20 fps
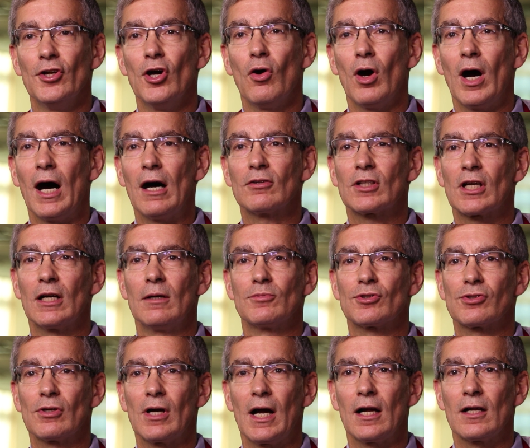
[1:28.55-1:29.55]
are no outcome
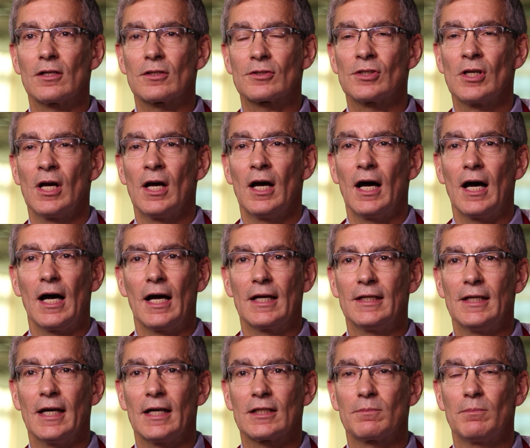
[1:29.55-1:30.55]
trials
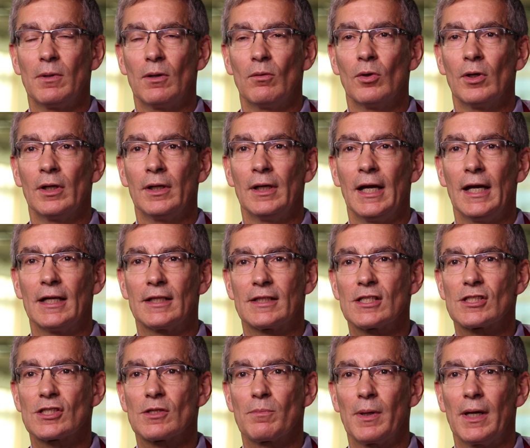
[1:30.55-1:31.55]
yet, but we
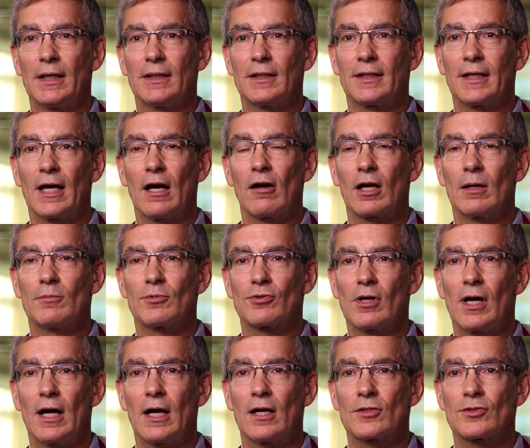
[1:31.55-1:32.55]
anticipate that the outcome
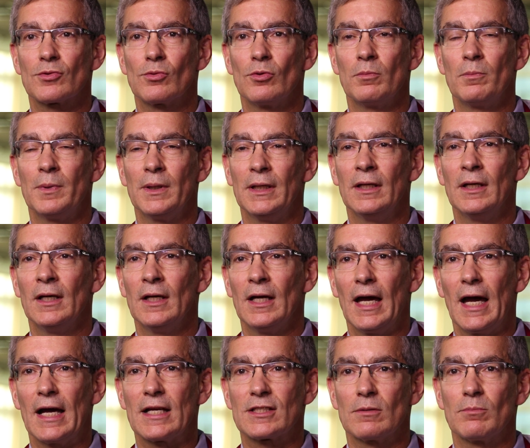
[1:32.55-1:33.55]
trials will be
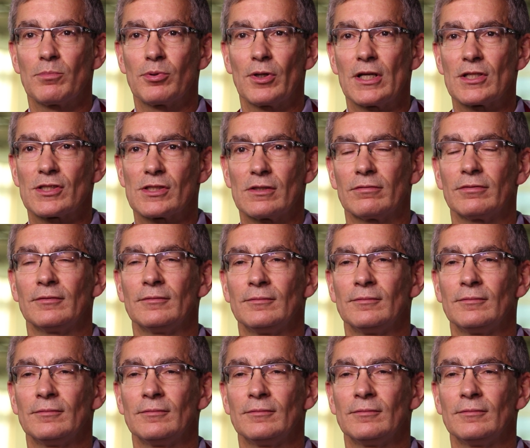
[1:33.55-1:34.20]
as impressive.